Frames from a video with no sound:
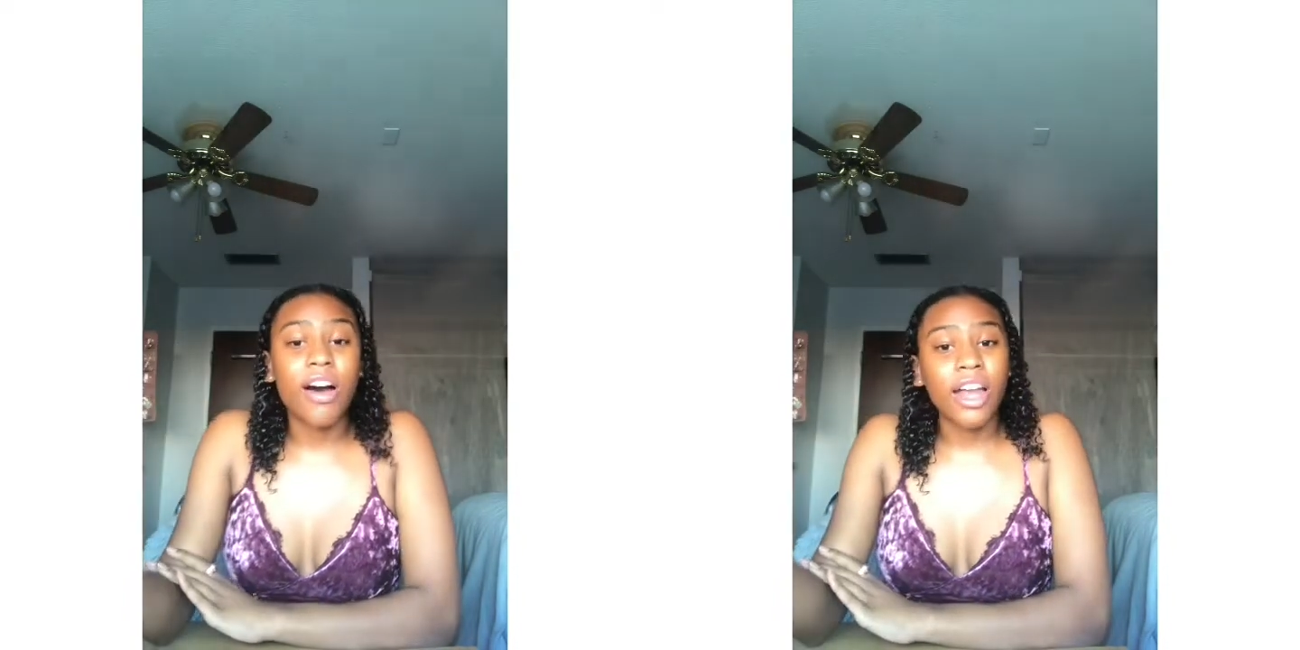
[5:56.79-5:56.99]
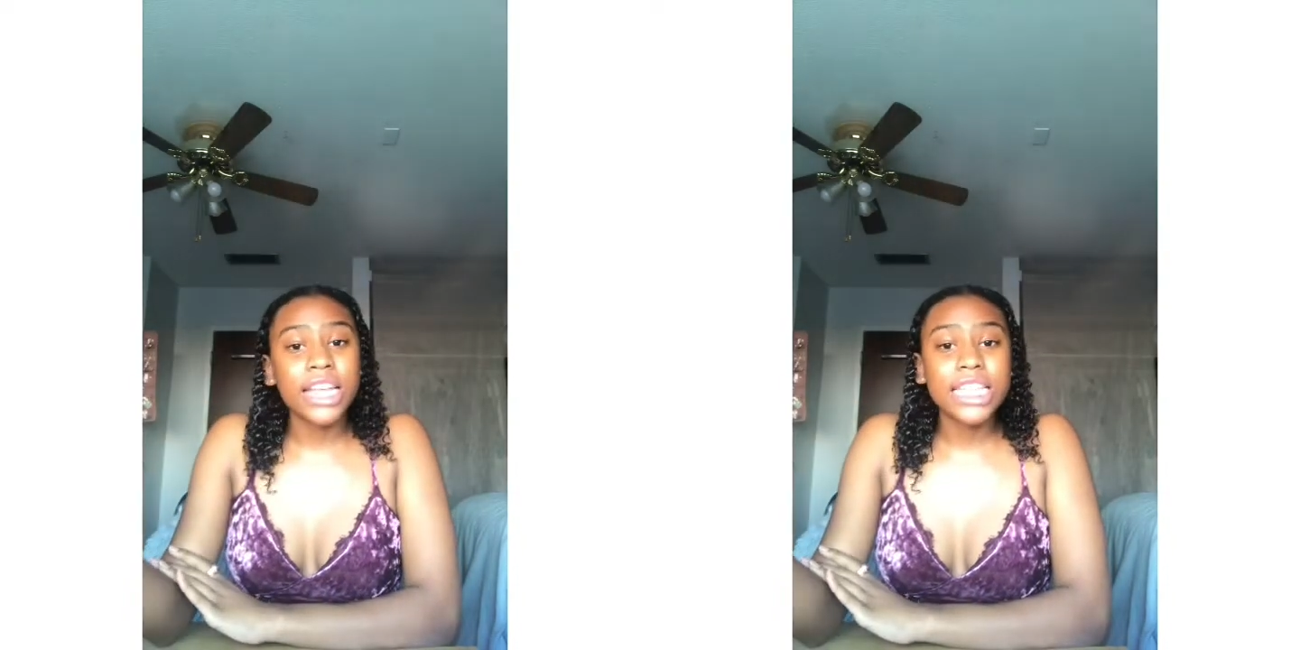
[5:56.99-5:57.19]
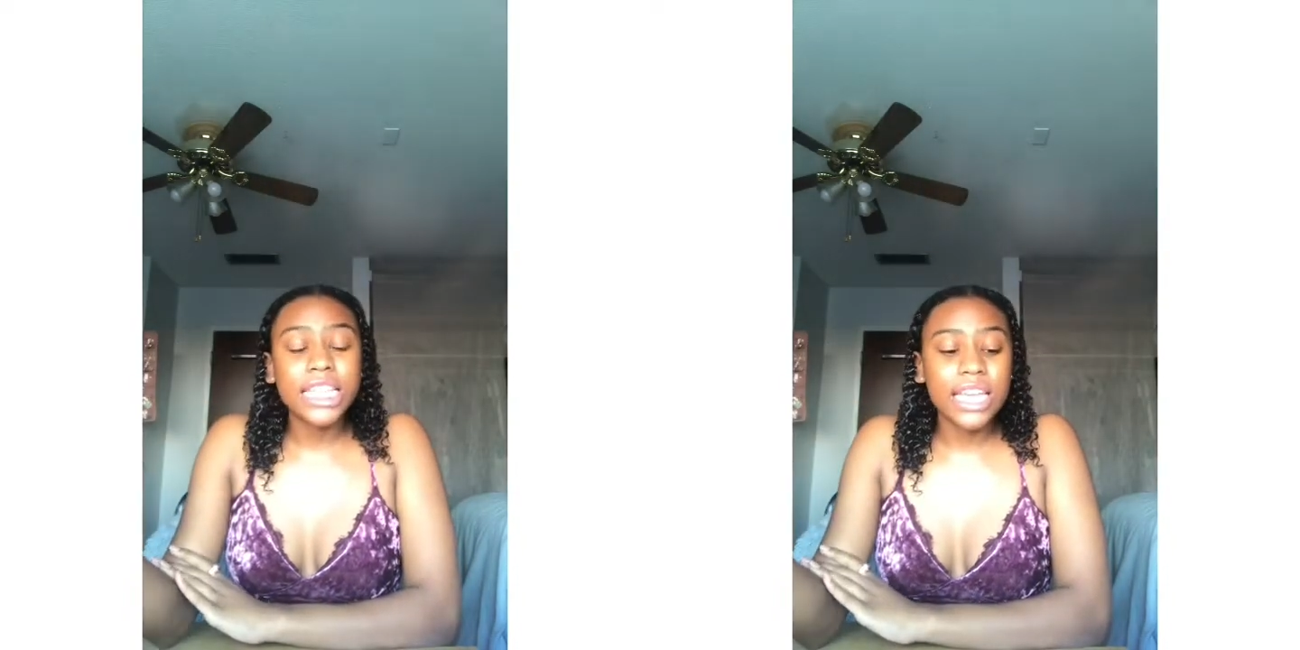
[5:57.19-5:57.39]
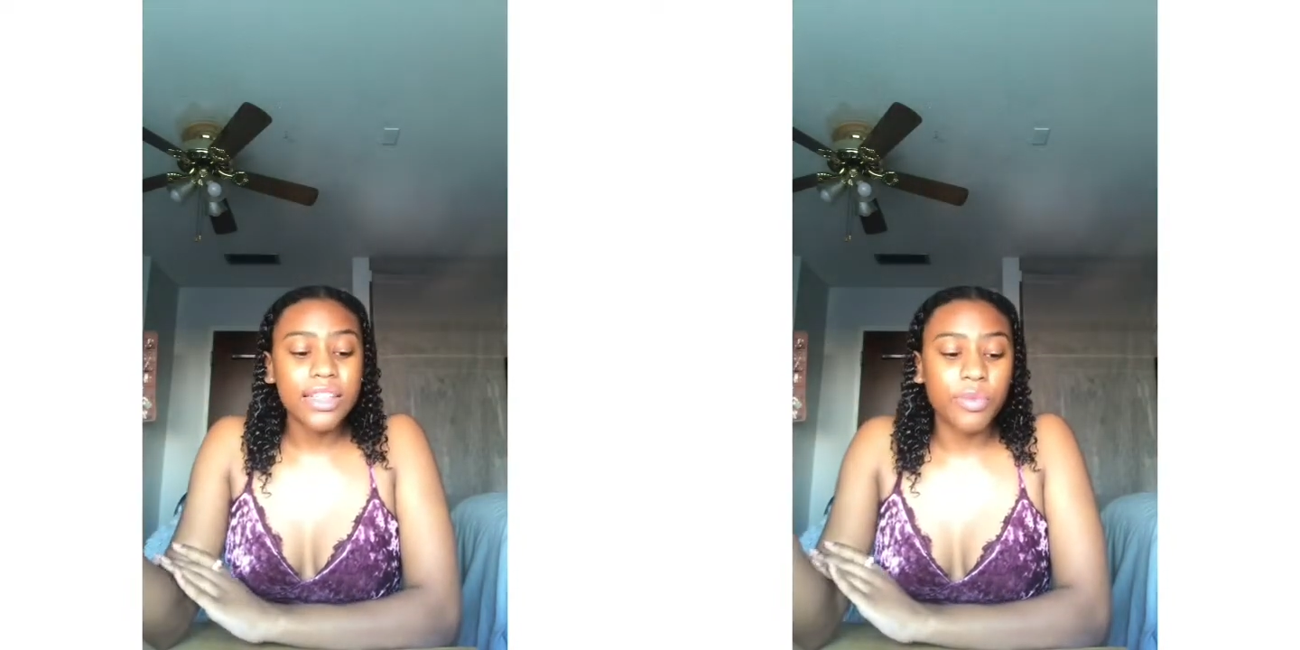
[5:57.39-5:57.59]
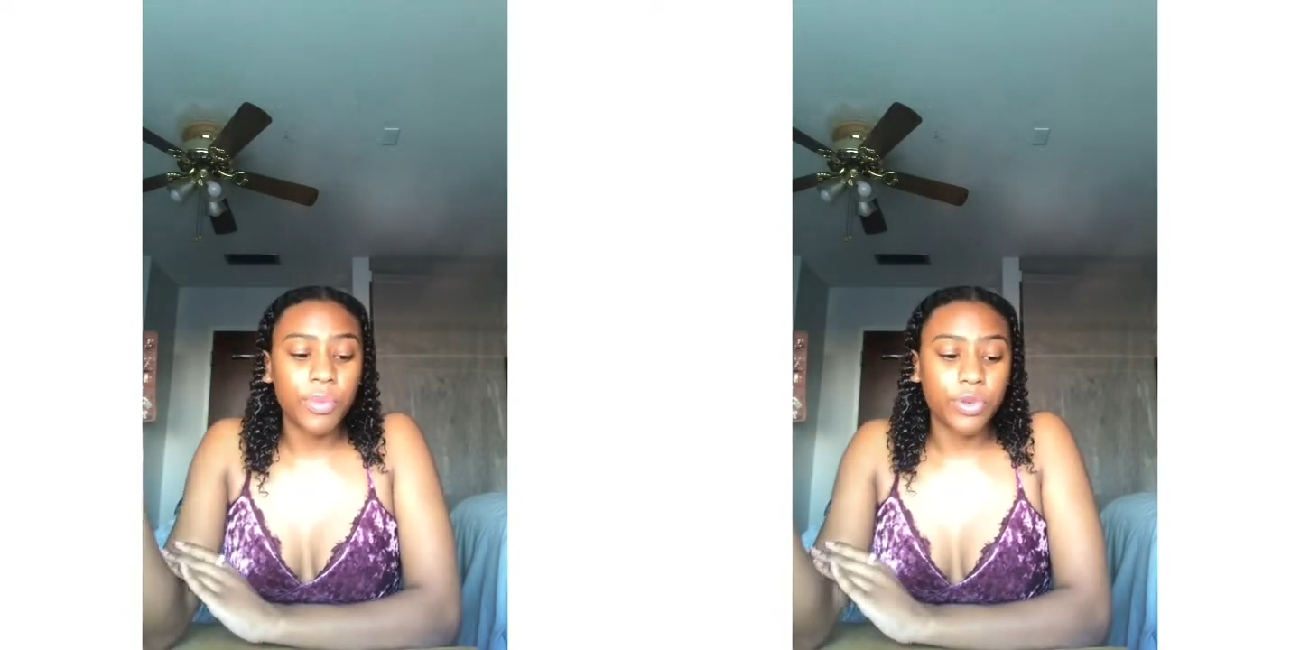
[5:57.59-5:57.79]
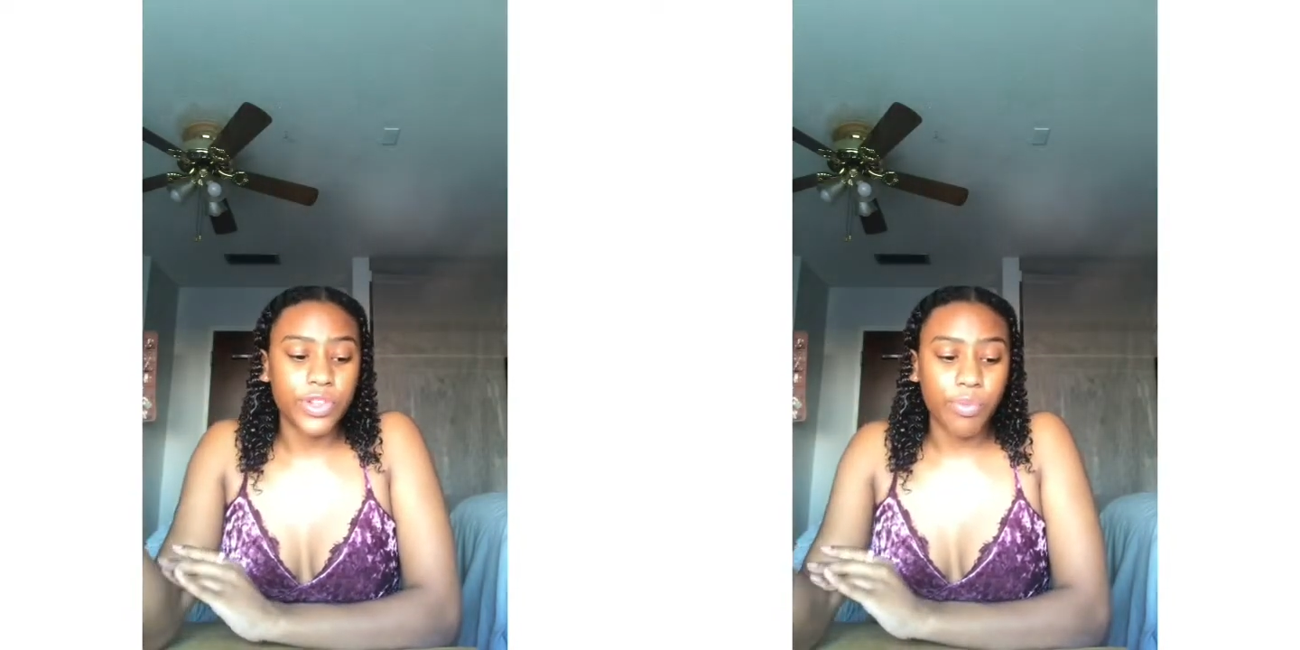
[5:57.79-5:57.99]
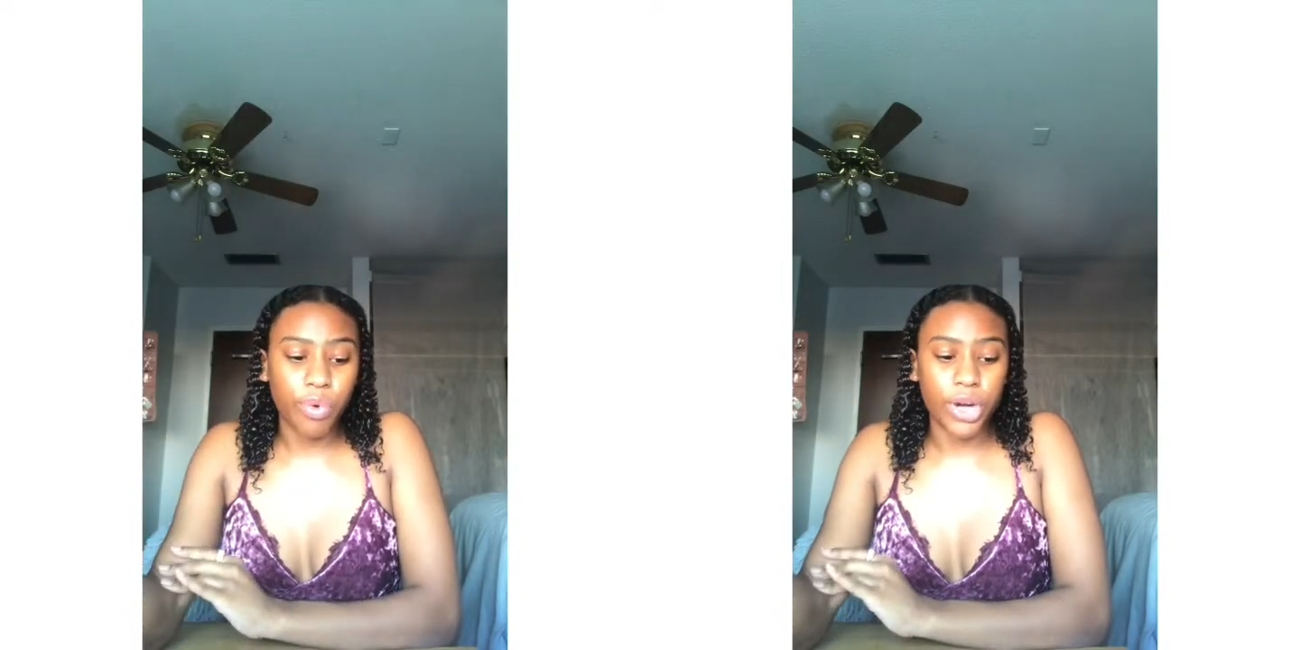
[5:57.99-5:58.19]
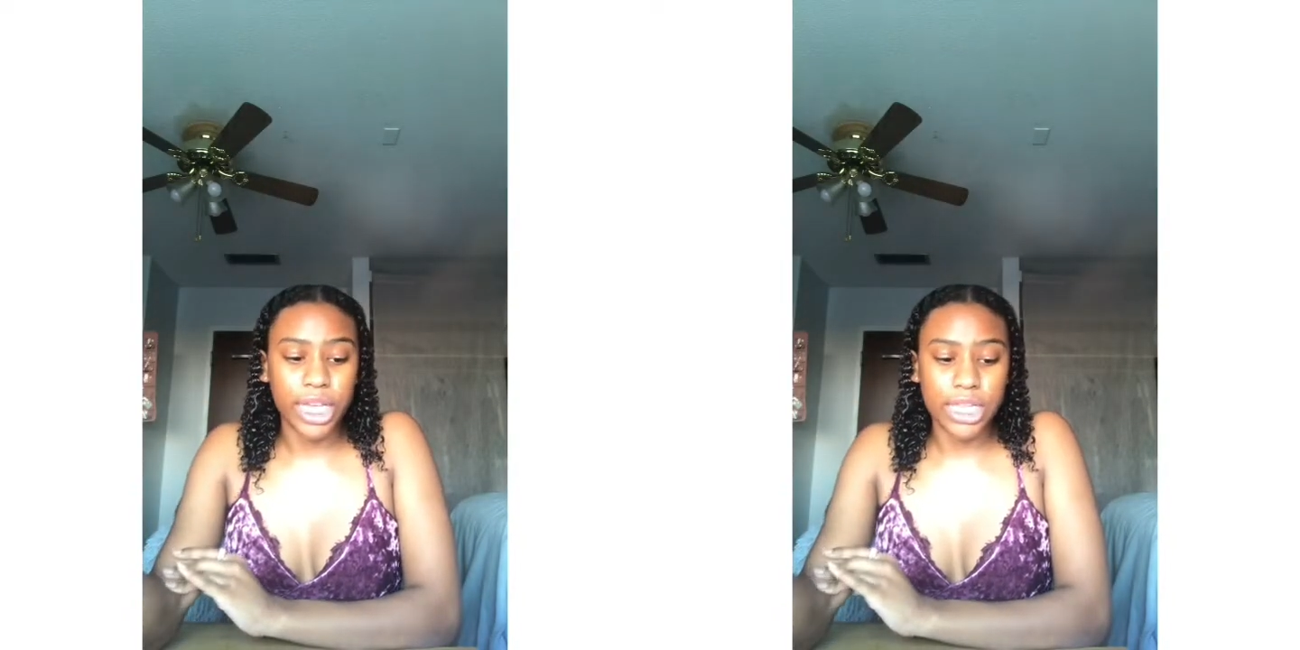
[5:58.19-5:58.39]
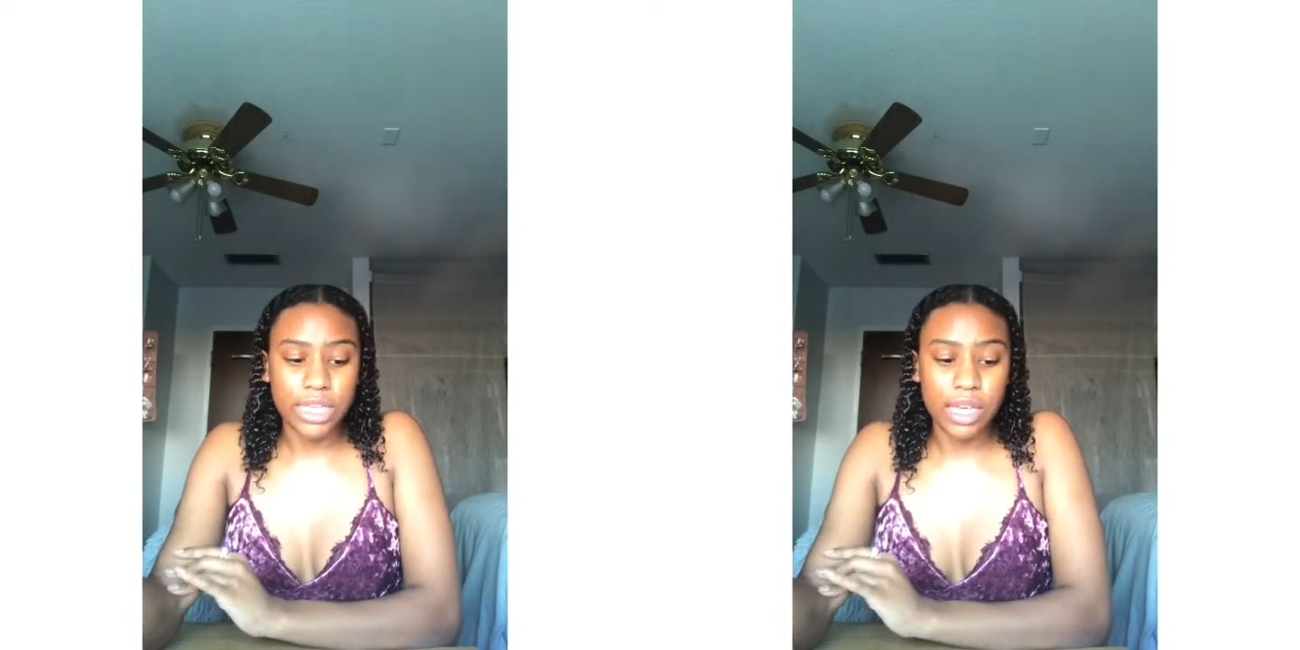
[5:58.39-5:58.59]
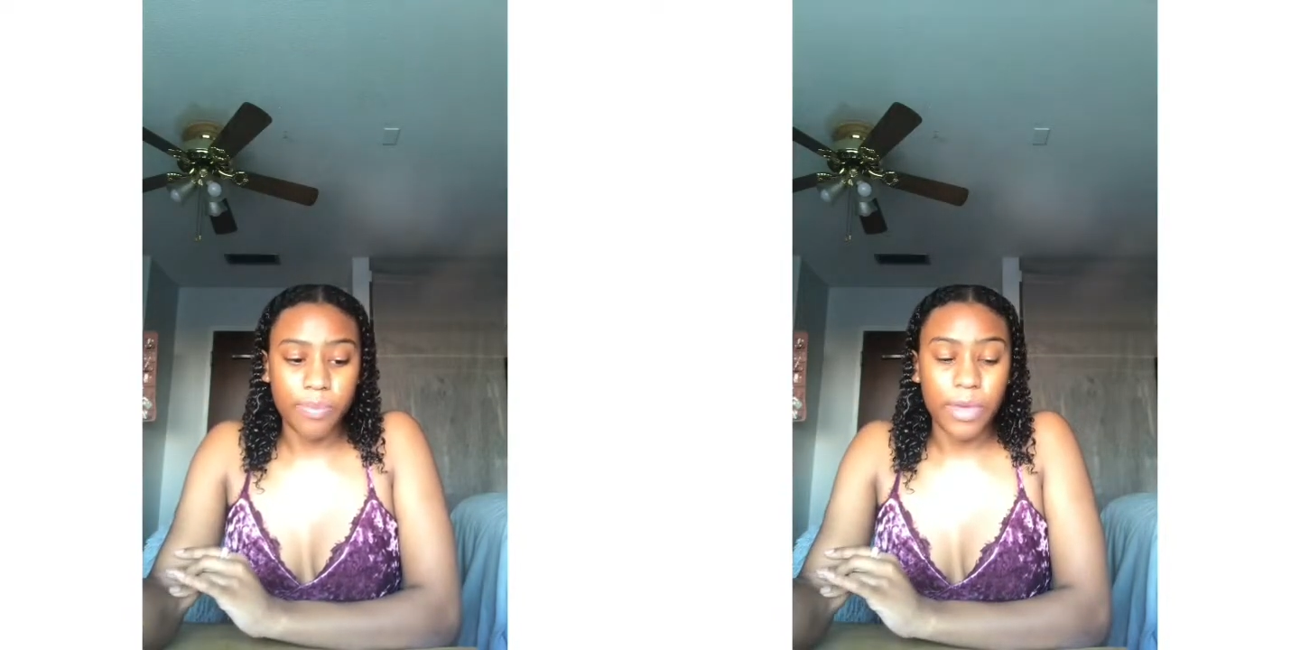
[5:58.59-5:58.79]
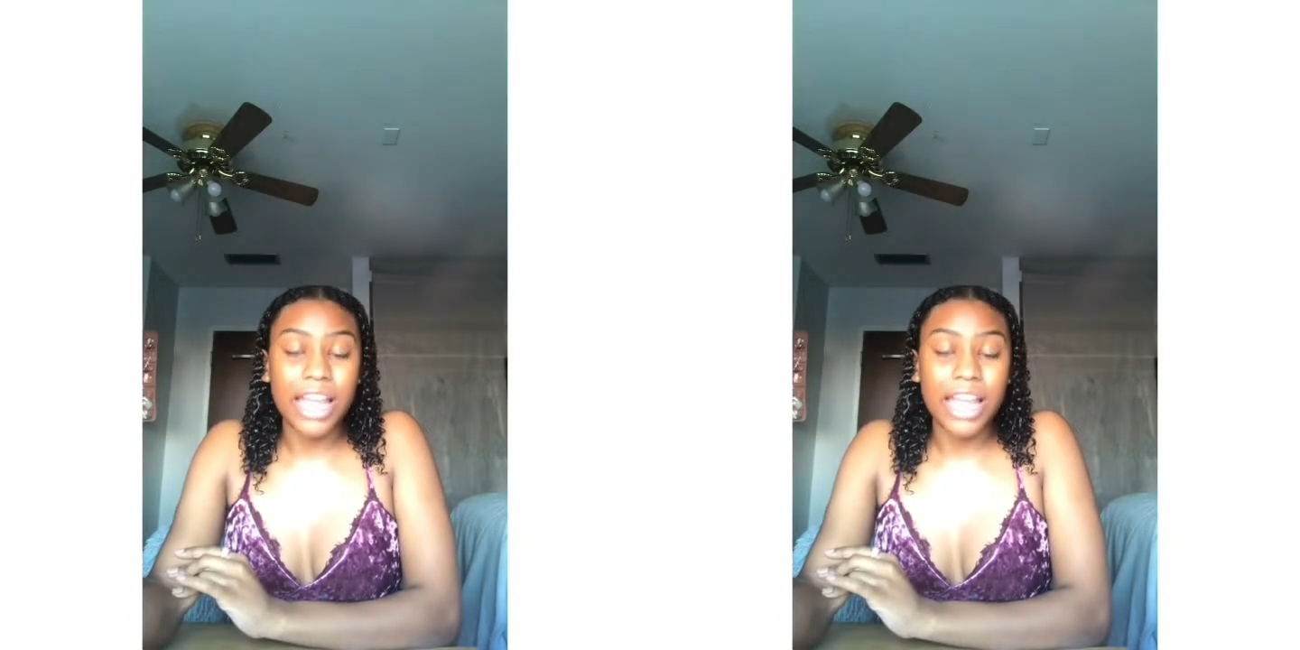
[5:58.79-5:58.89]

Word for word: honestly the most important tip,